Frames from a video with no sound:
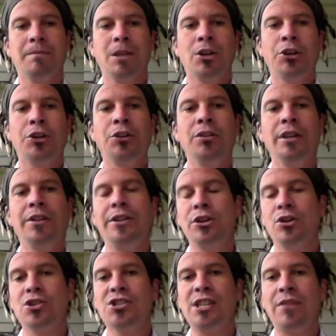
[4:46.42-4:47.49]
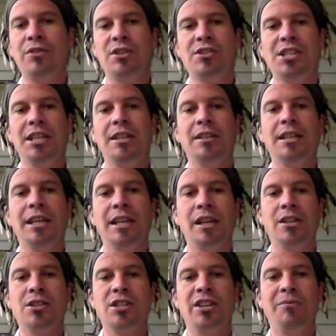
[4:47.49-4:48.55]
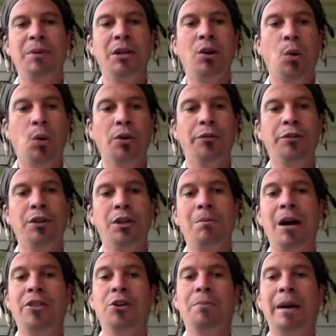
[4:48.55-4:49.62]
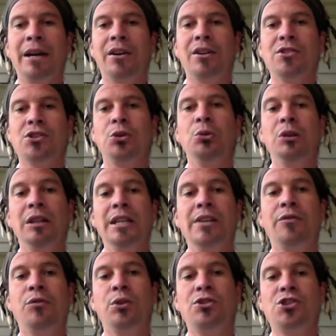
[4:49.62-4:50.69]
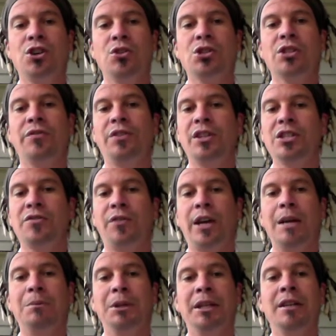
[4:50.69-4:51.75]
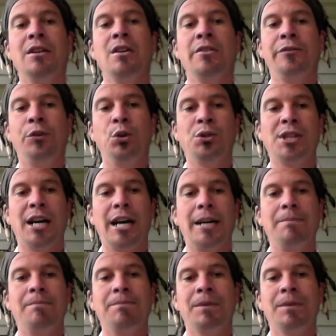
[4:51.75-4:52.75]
Currently, there are 17 kids that have been orphaned by their parents who live with Joseph and his family full time.